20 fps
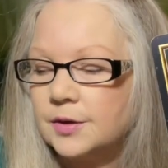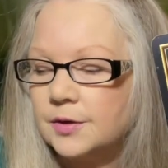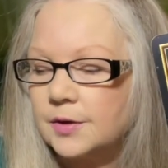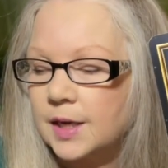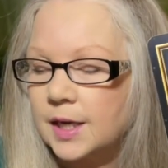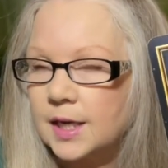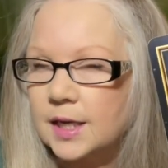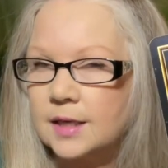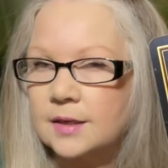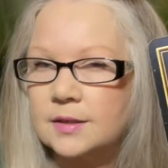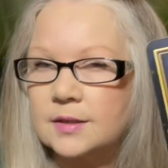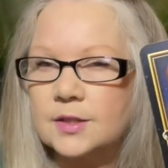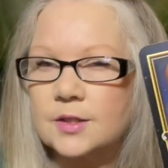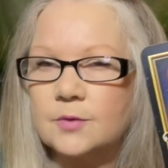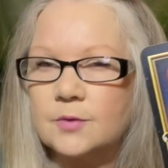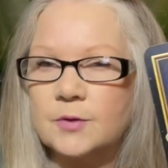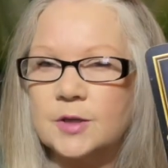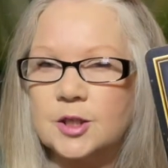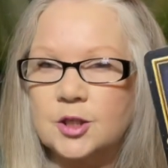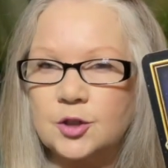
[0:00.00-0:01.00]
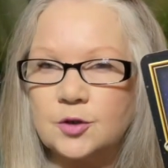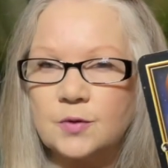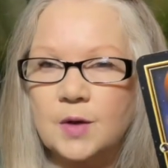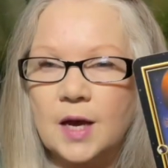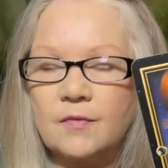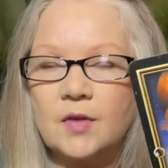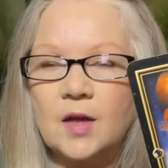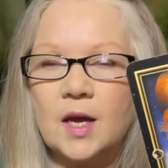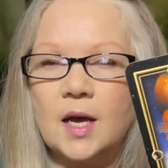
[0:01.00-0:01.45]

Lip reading: Okay, so we do have the